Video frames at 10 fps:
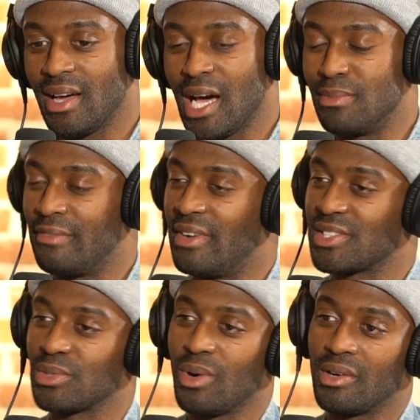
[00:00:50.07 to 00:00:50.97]
I'm a
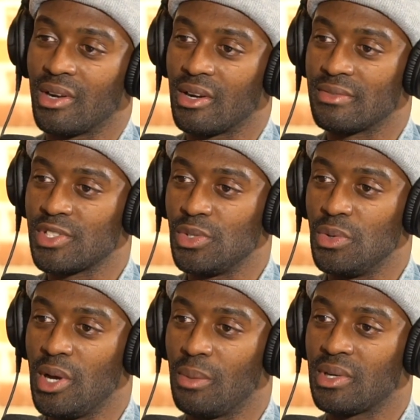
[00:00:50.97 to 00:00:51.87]
vessel on earth to
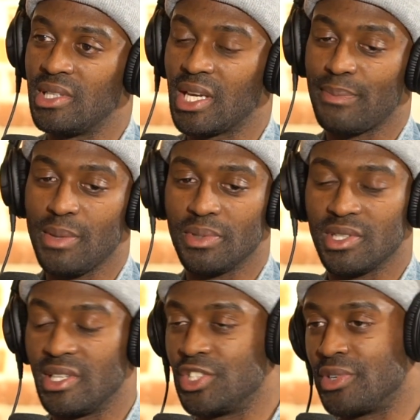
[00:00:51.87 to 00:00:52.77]
help connect people to their
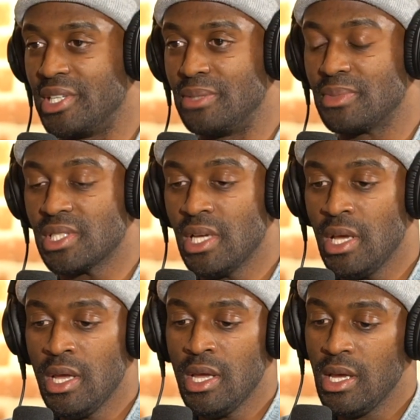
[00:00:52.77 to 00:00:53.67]
dreams.
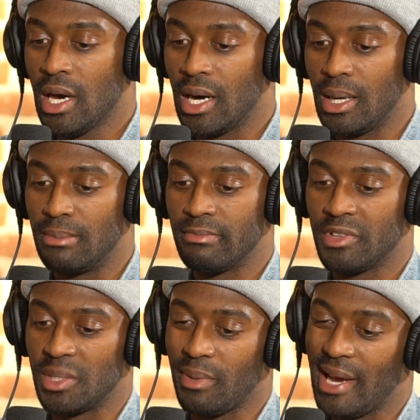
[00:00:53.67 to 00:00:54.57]
For the
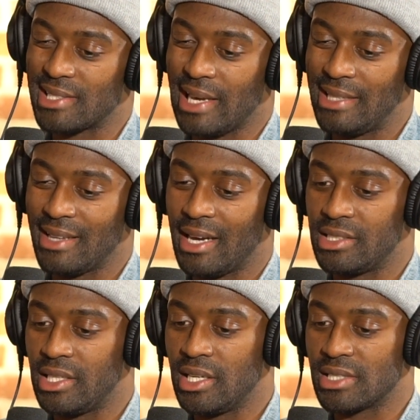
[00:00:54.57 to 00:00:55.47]
past 8-9
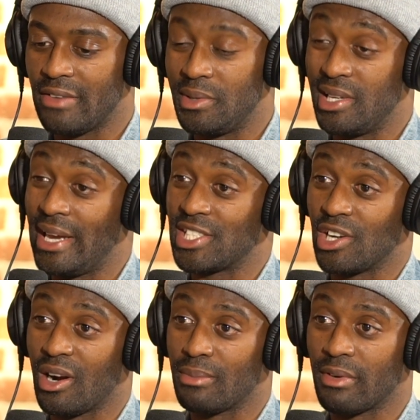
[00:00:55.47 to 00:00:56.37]
years, I've been an
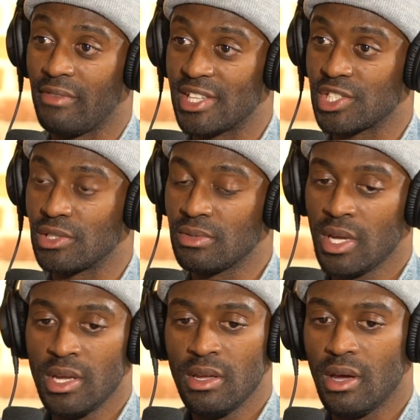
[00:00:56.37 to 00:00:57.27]
HR professional.
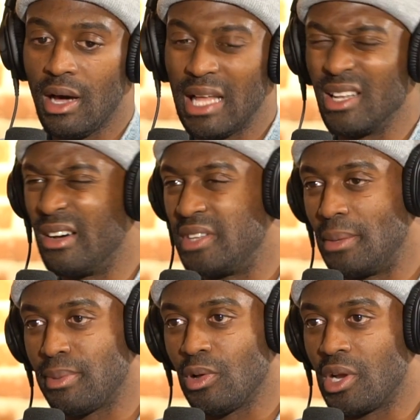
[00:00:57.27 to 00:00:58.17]
I love the
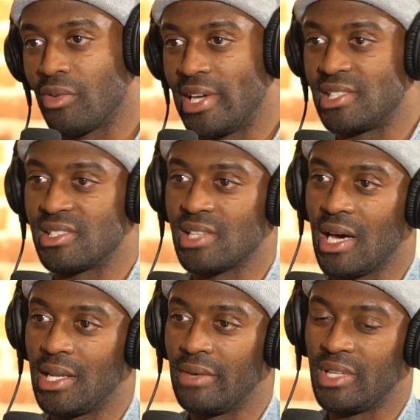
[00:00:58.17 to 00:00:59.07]
employee relations side
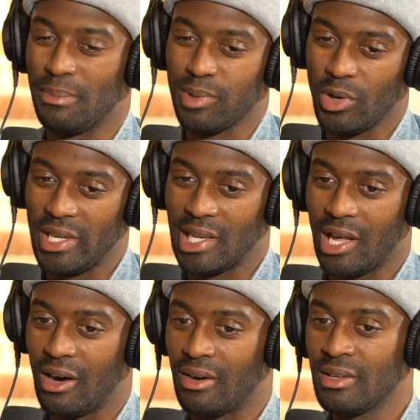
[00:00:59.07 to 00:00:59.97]
of it, employee
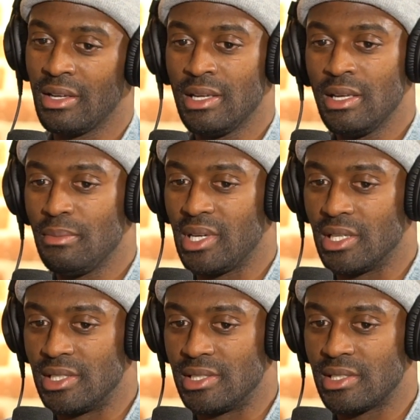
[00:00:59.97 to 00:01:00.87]
law,
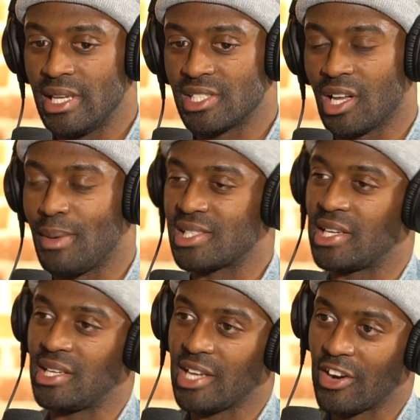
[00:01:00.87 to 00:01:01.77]
because it's all about taking
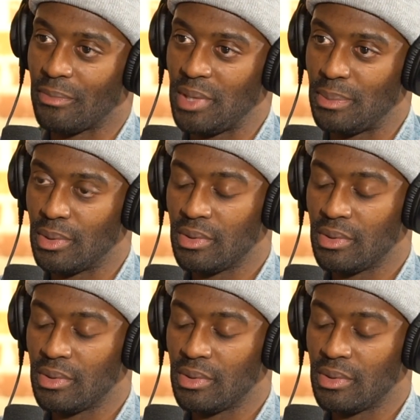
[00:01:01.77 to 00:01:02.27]
care of people.